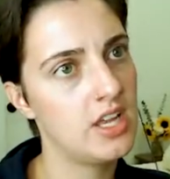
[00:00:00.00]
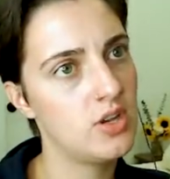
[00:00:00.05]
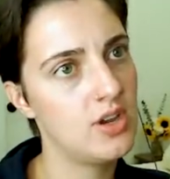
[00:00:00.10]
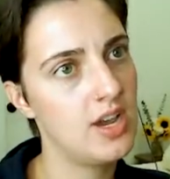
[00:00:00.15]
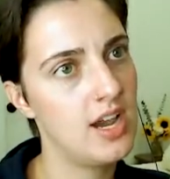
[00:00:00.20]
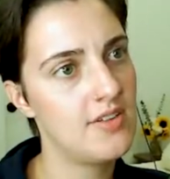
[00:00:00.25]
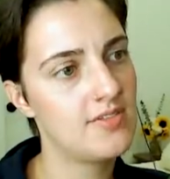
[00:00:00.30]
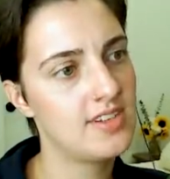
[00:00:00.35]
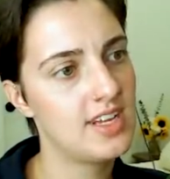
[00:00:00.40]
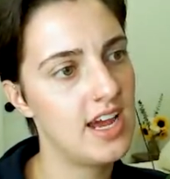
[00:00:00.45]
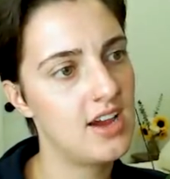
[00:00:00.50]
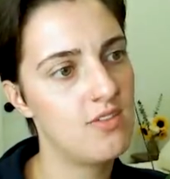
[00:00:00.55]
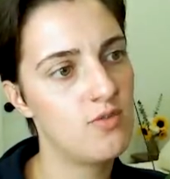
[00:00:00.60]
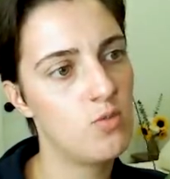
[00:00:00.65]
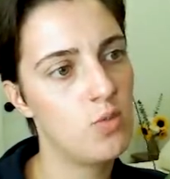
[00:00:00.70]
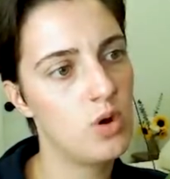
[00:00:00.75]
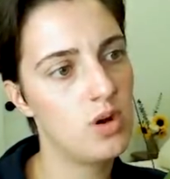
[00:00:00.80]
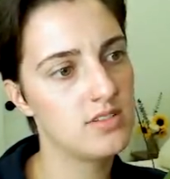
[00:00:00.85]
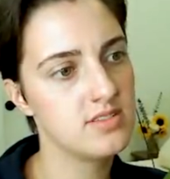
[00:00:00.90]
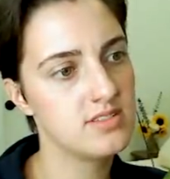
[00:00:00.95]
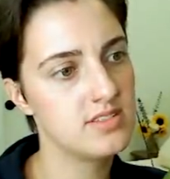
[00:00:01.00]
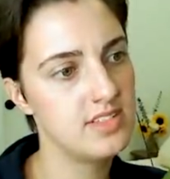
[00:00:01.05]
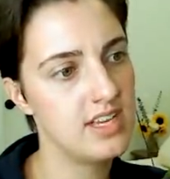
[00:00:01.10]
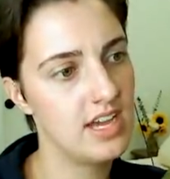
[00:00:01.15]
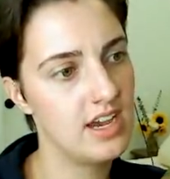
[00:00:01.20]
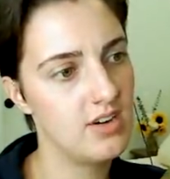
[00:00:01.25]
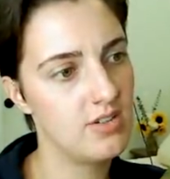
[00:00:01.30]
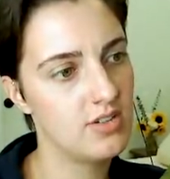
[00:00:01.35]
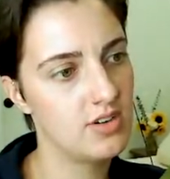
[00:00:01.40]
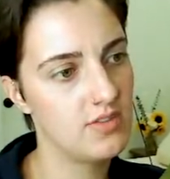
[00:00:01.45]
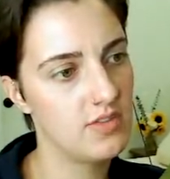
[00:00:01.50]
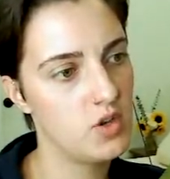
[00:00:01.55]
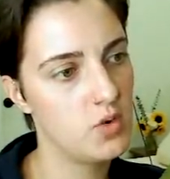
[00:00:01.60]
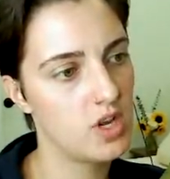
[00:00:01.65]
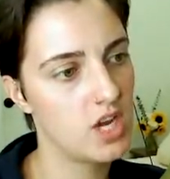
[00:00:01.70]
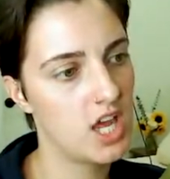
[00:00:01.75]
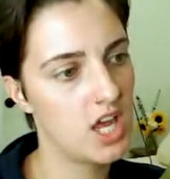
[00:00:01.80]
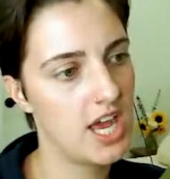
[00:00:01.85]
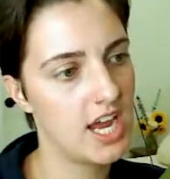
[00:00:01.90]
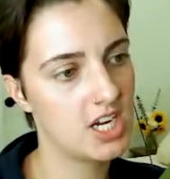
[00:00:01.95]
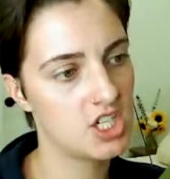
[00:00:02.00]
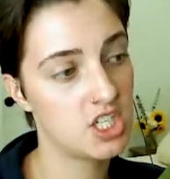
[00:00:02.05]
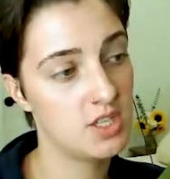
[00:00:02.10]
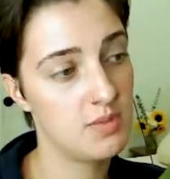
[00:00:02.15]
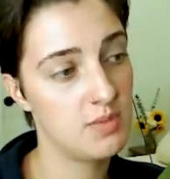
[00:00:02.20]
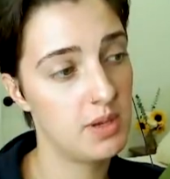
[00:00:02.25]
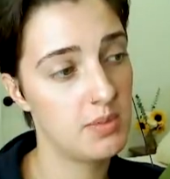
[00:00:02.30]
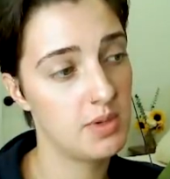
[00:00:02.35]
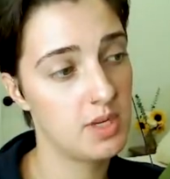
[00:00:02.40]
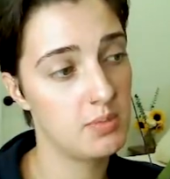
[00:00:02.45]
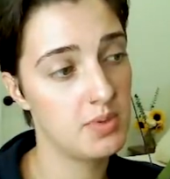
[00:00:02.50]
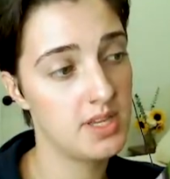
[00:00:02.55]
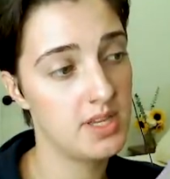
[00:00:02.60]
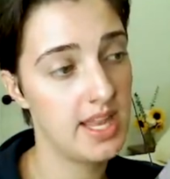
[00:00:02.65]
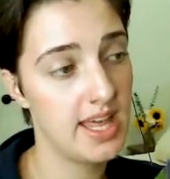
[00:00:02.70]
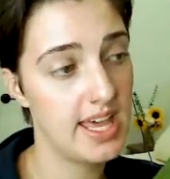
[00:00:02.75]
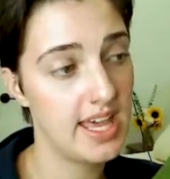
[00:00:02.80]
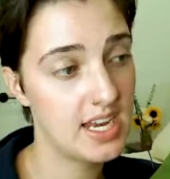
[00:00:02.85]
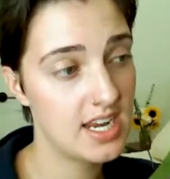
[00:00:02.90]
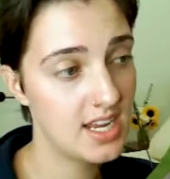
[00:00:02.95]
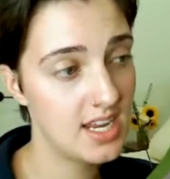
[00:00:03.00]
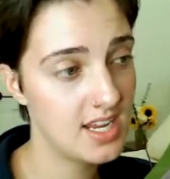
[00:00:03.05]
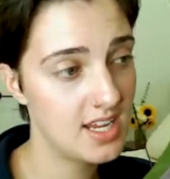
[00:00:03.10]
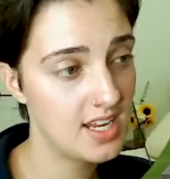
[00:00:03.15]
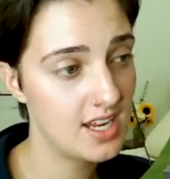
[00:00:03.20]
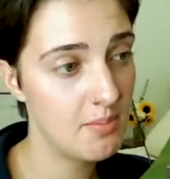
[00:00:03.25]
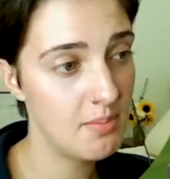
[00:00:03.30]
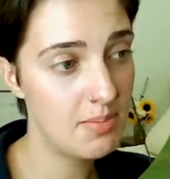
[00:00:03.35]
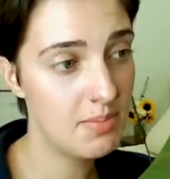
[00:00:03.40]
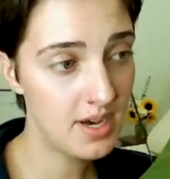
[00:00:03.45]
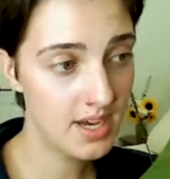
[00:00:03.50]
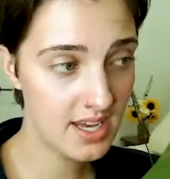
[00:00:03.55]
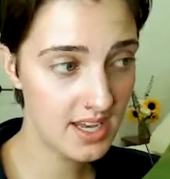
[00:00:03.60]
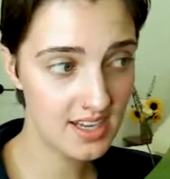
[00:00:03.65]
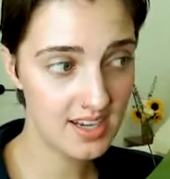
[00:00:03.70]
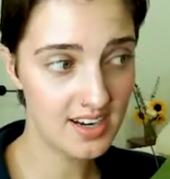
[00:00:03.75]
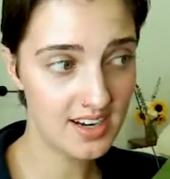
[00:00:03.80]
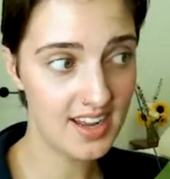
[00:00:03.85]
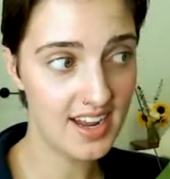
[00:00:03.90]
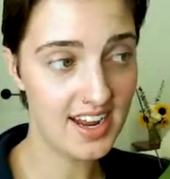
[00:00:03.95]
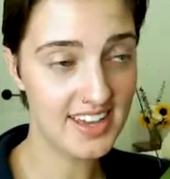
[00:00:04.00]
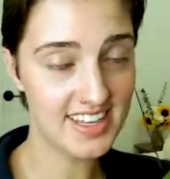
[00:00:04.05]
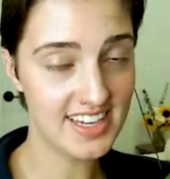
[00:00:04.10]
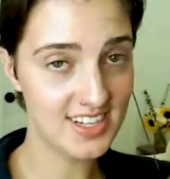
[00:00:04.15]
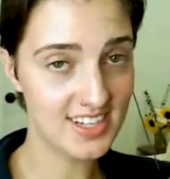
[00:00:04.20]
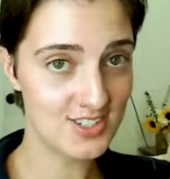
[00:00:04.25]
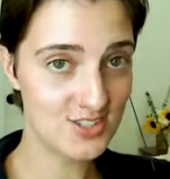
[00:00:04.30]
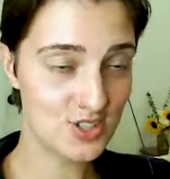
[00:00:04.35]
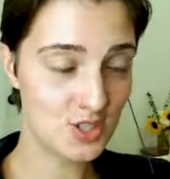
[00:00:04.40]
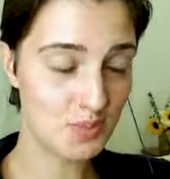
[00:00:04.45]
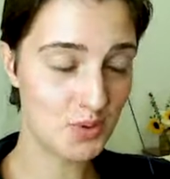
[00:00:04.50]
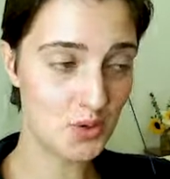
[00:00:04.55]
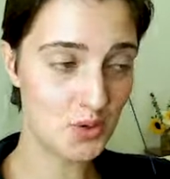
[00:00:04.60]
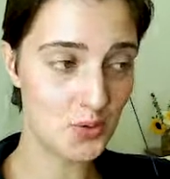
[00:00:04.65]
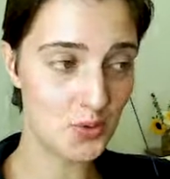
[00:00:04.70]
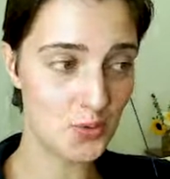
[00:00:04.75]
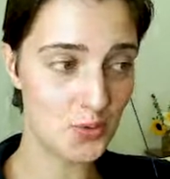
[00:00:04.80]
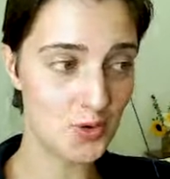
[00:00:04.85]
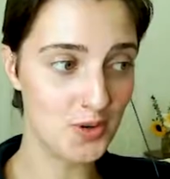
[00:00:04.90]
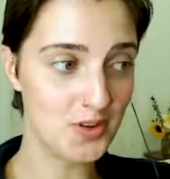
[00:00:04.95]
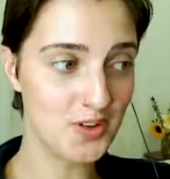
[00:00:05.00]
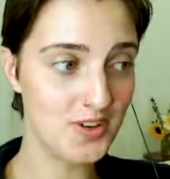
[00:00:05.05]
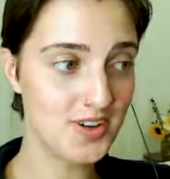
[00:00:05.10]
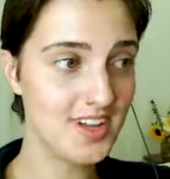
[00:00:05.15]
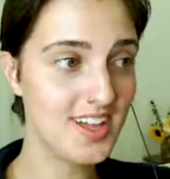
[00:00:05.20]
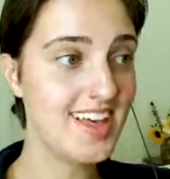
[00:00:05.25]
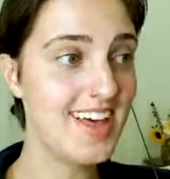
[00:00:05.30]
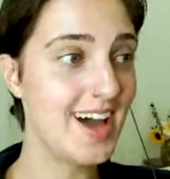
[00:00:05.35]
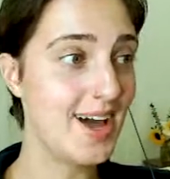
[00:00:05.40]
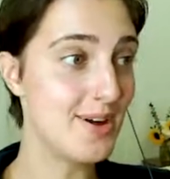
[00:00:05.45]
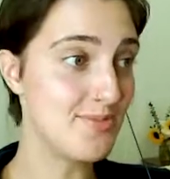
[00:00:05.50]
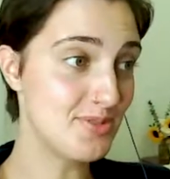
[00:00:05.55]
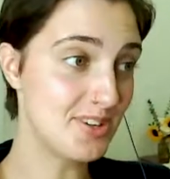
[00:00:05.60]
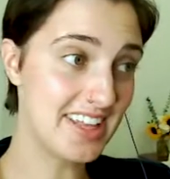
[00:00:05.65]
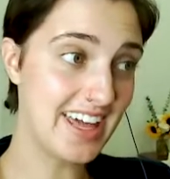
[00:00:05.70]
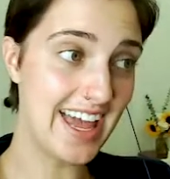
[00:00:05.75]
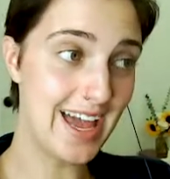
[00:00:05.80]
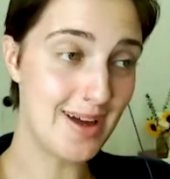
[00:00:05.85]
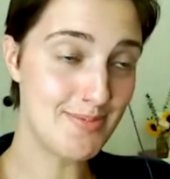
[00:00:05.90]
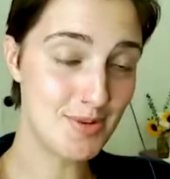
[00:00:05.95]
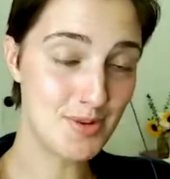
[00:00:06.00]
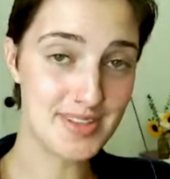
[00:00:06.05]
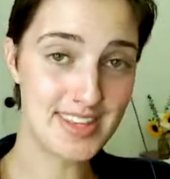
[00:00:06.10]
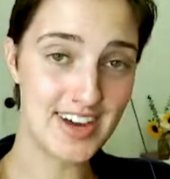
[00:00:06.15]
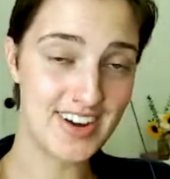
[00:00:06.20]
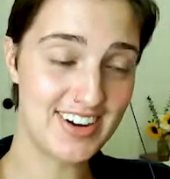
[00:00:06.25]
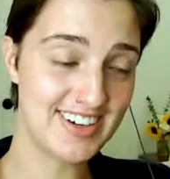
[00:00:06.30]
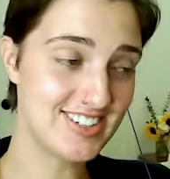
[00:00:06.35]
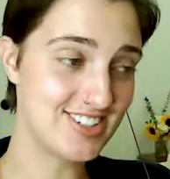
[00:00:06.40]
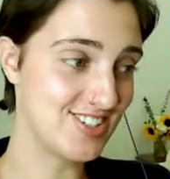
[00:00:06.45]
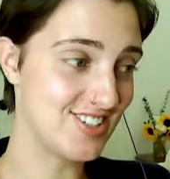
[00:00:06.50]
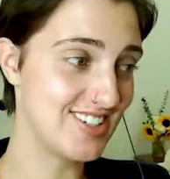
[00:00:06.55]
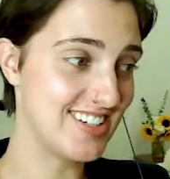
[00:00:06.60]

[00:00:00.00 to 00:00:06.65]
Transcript: you have to have walls down if you want to actually be able to play in it, but I think it's super cool. I'm really happy with how it turned